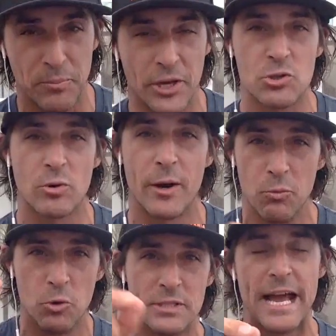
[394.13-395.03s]
place where I
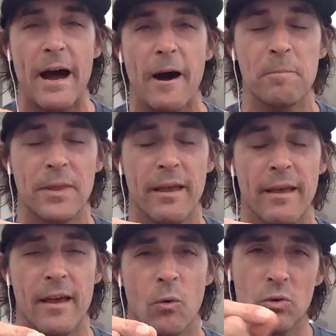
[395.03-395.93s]
wrote down
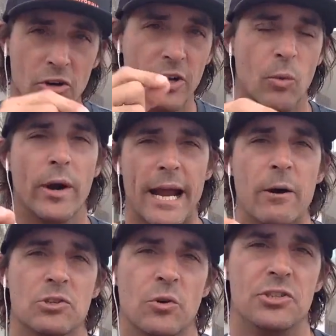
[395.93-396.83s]
literally where I
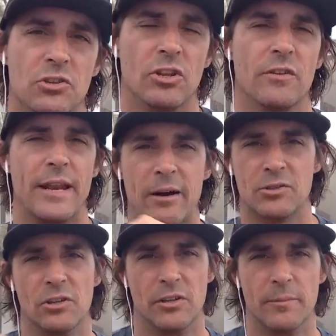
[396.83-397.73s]
was going to live and how I
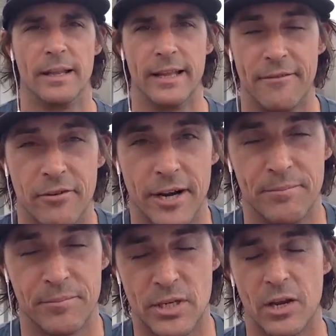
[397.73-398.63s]
was going to live my life, right?
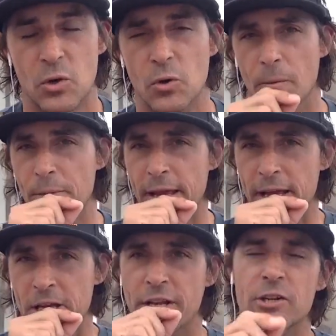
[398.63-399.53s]
It's kind of cool.
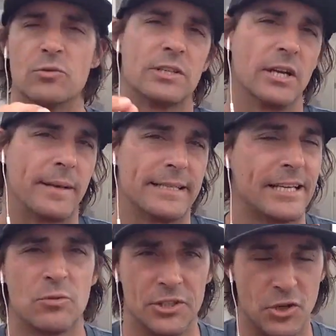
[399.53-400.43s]
So here's what's up, guys. I
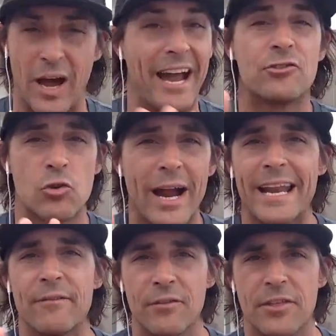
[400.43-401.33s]
just want to know, I've tried
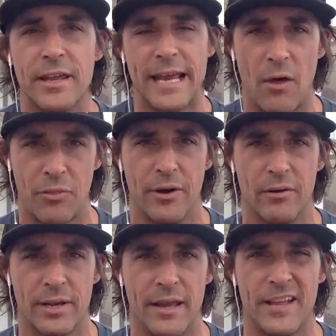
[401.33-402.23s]
everything out there,
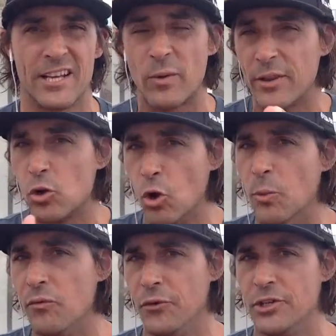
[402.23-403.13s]
okay? That's why the
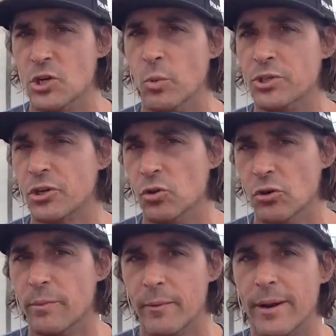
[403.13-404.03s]
Global Affiliate Zone, what you're going to
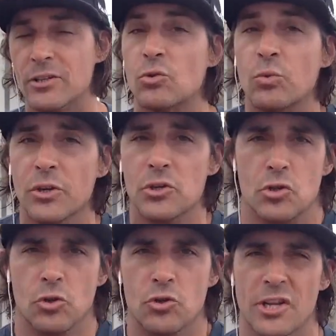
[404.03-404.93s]
learn about right now is a real
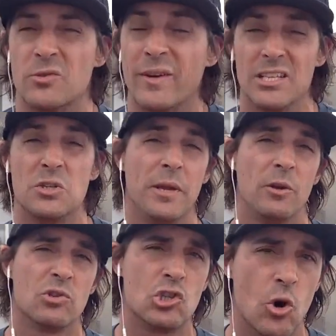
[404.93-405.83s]
solution. That's why I can speak
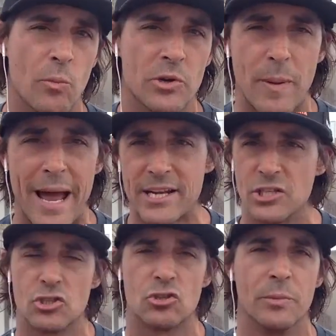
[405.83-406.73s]
with so much
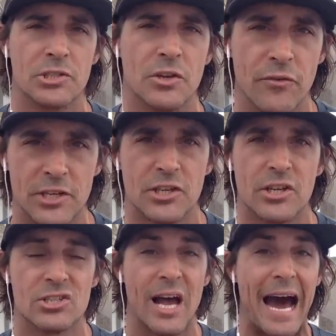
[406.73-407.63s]
passion and so much conviction
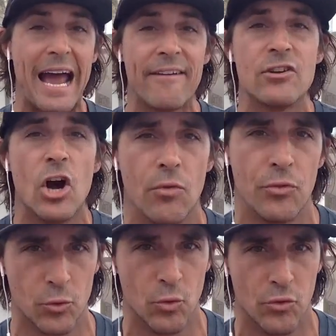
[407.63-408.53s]
because I've gone
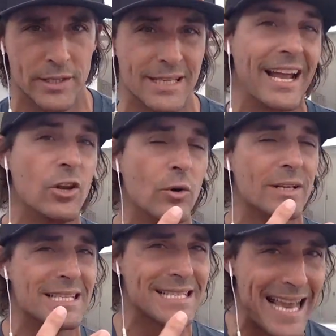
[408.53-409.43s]
through this. I know
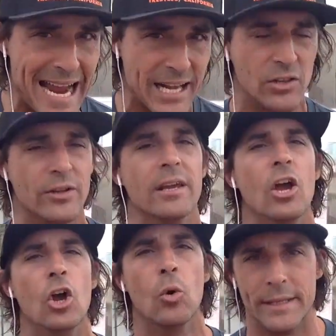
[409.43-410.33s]
exactly
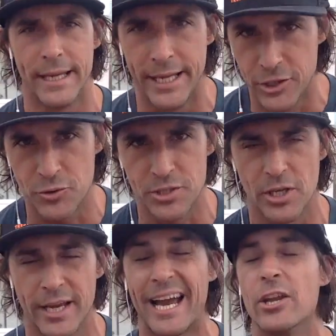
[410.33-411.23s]
what the industry's
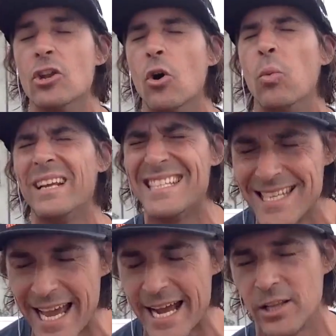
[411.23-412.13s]
like. I know
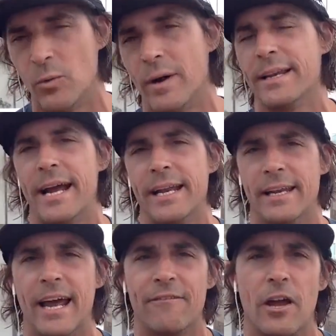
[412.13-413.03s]
exactly why 90,
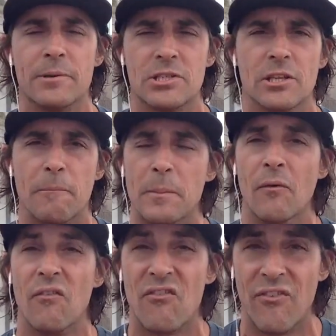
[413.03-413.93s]
95% of the
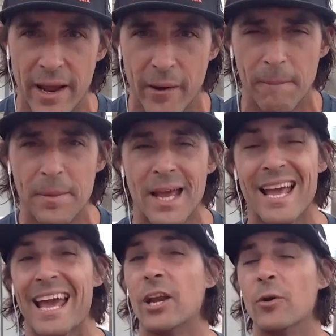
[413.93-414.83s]
people fail.
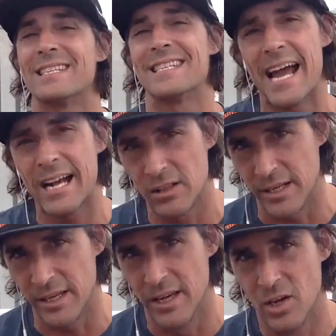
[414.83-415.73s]
And I know
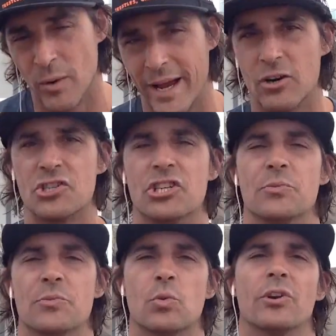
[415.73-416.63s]
exactly why our
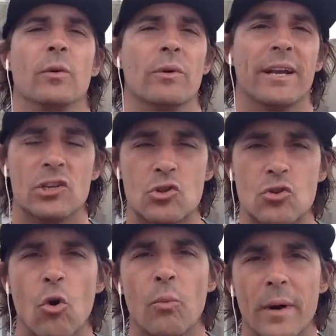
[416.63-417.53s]
system is working. We're getting
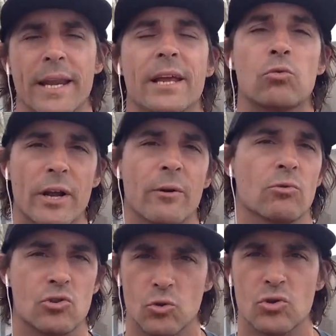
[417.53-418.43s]
so many great
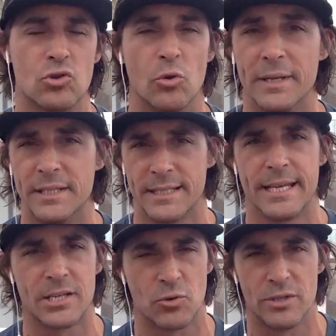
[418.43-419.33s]
results and so many
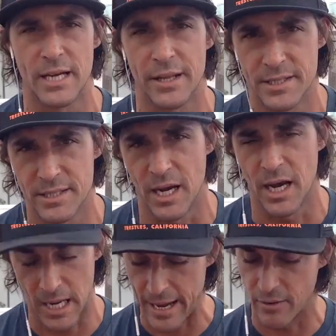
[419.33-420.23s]
success stories out of this,
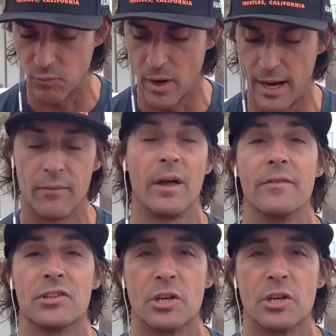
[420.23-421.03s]
out of, out of this